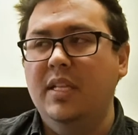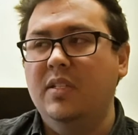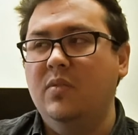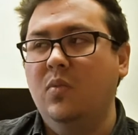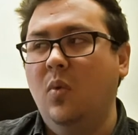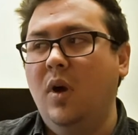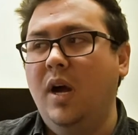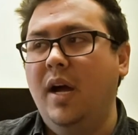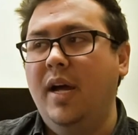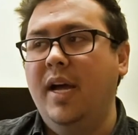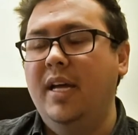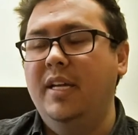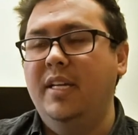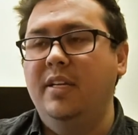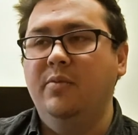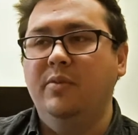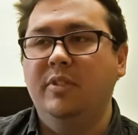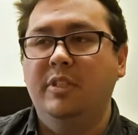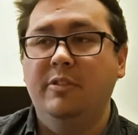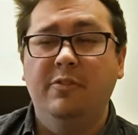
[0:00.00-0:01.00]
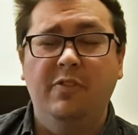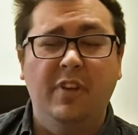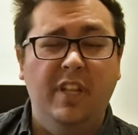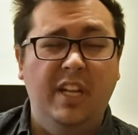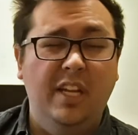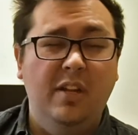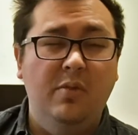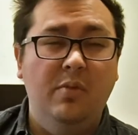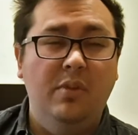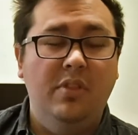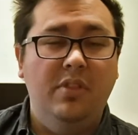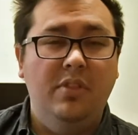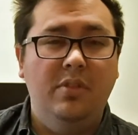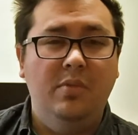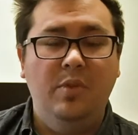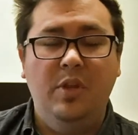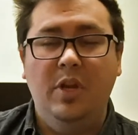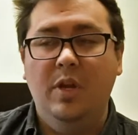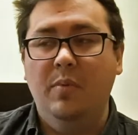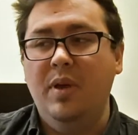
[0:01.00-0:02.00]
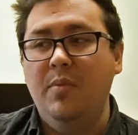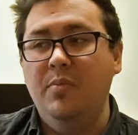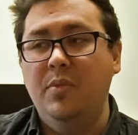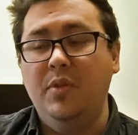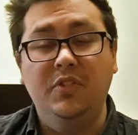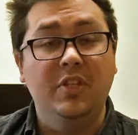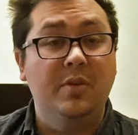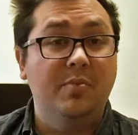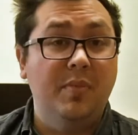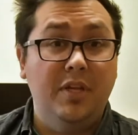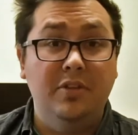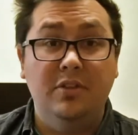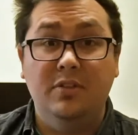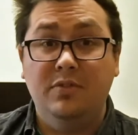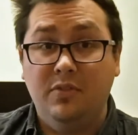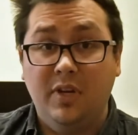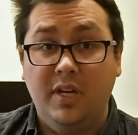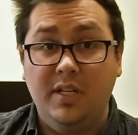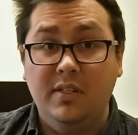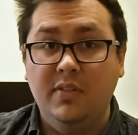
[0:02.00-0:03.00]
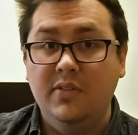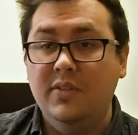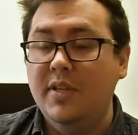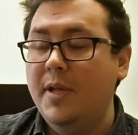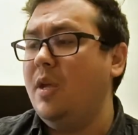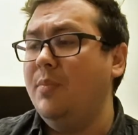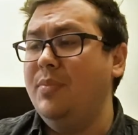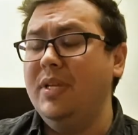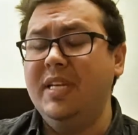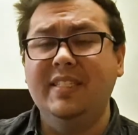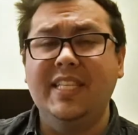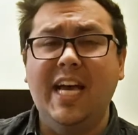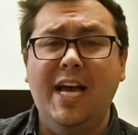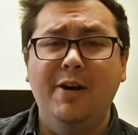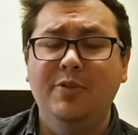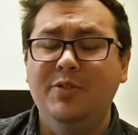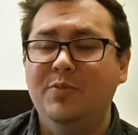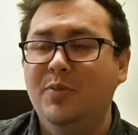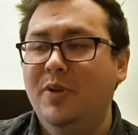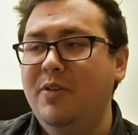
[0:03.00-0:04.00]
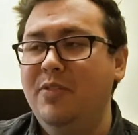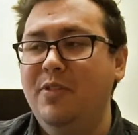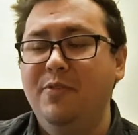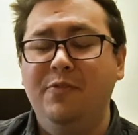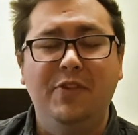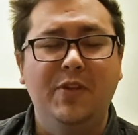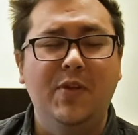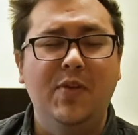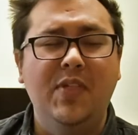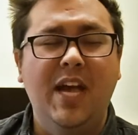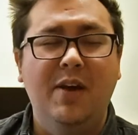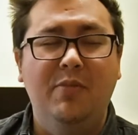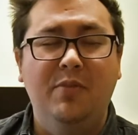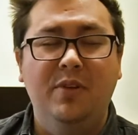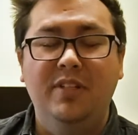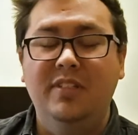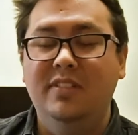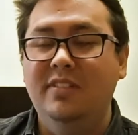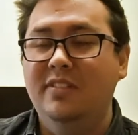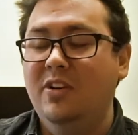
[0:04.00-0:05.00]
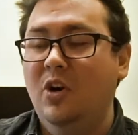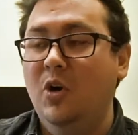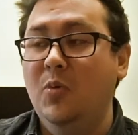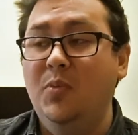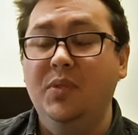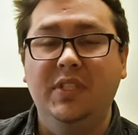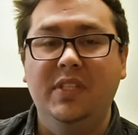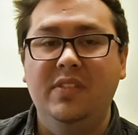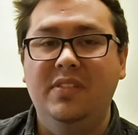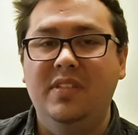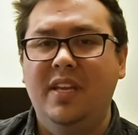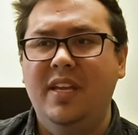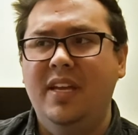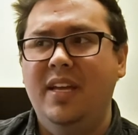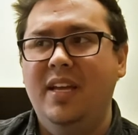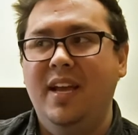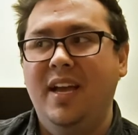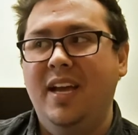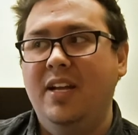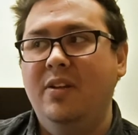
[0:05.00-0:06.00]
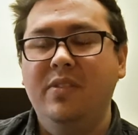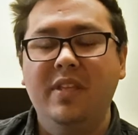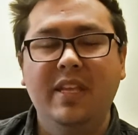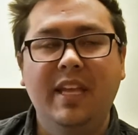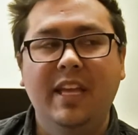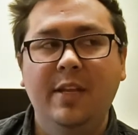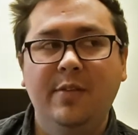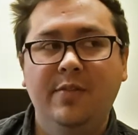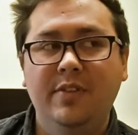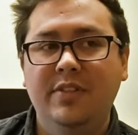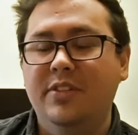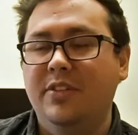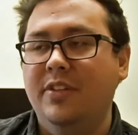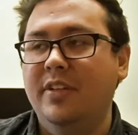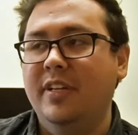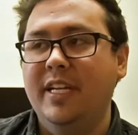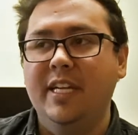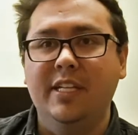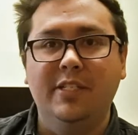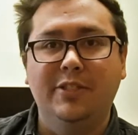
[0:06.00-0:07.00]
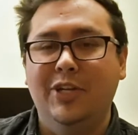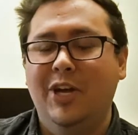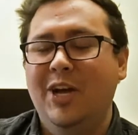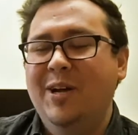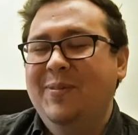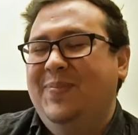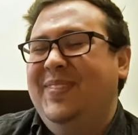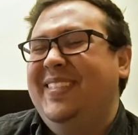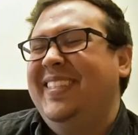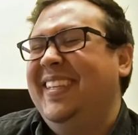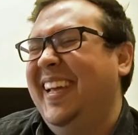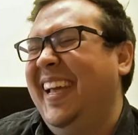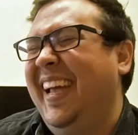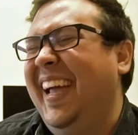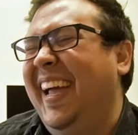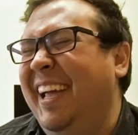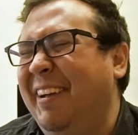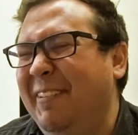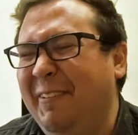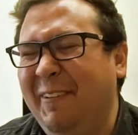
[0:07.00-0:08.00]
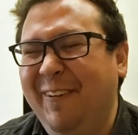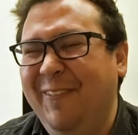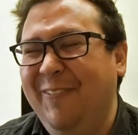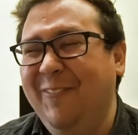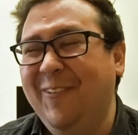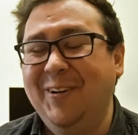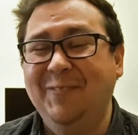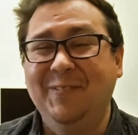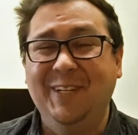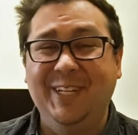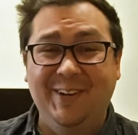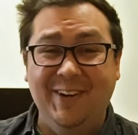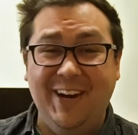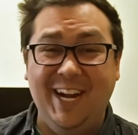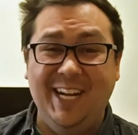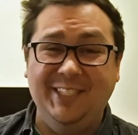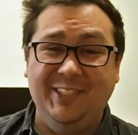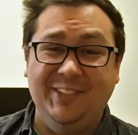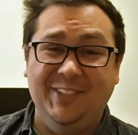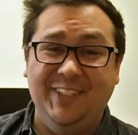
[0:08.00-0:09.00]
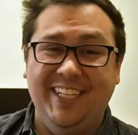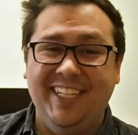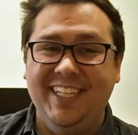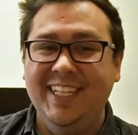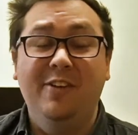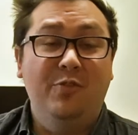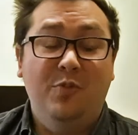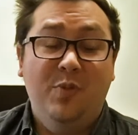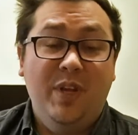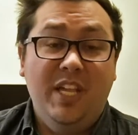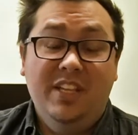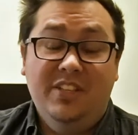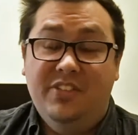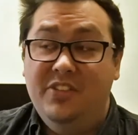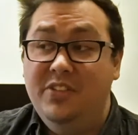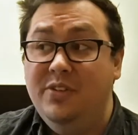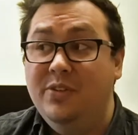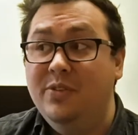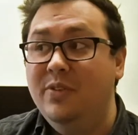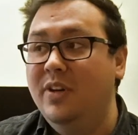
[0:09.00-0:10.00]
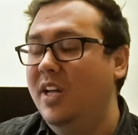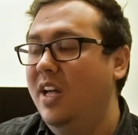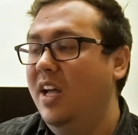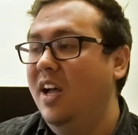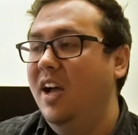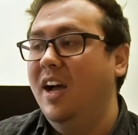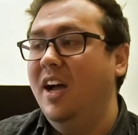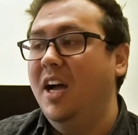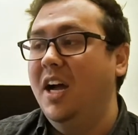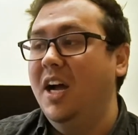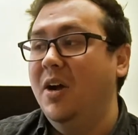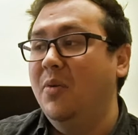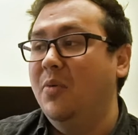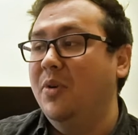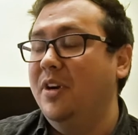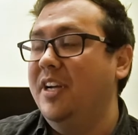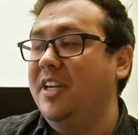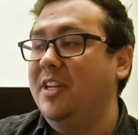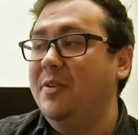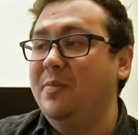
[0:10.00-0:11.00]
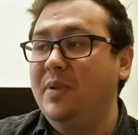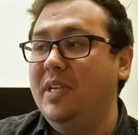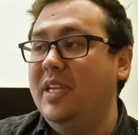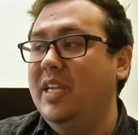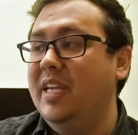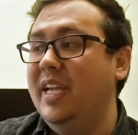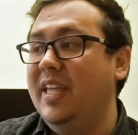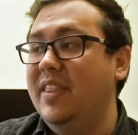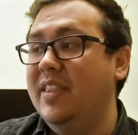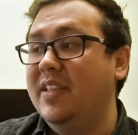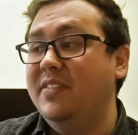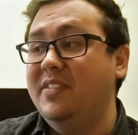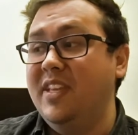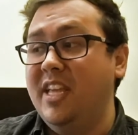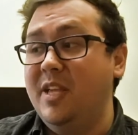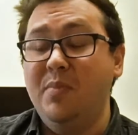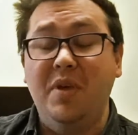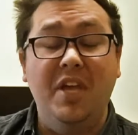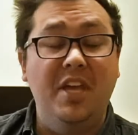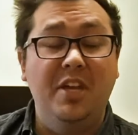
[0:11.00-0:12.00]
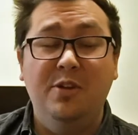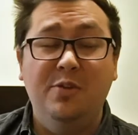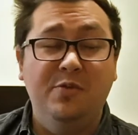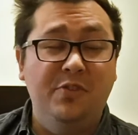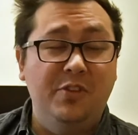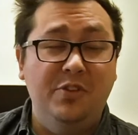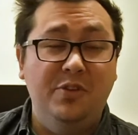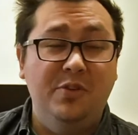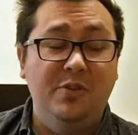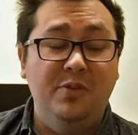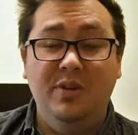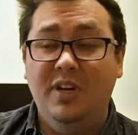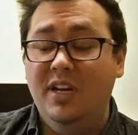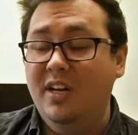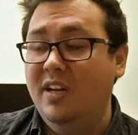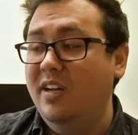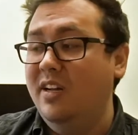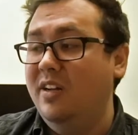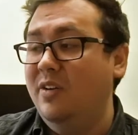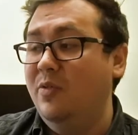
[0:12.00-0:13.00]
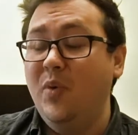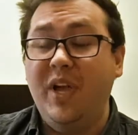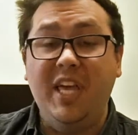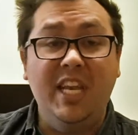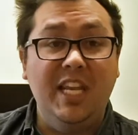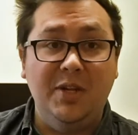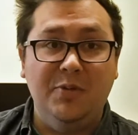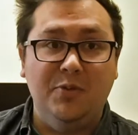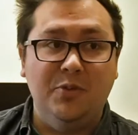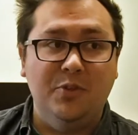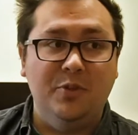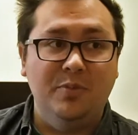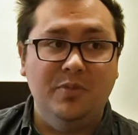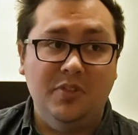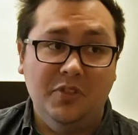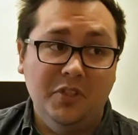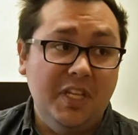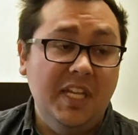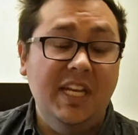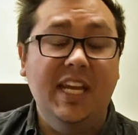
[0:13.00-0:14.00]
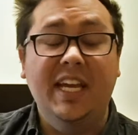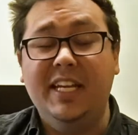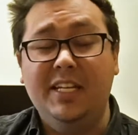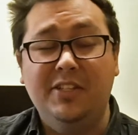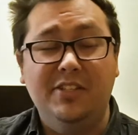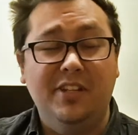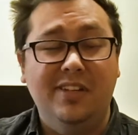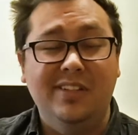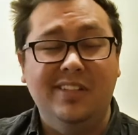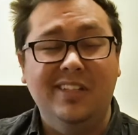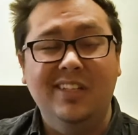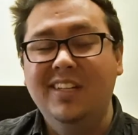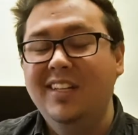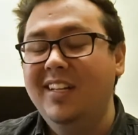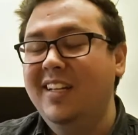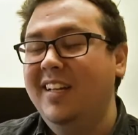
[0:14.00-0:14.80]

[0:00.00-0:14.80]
that's why I didn't really fit in with, my music major friends, because I was one of the few that would openly say, I don't think any of us are gonna get jobs when we graduate. If we do, we're gonna be in the same interview waiting rooms looking at each other,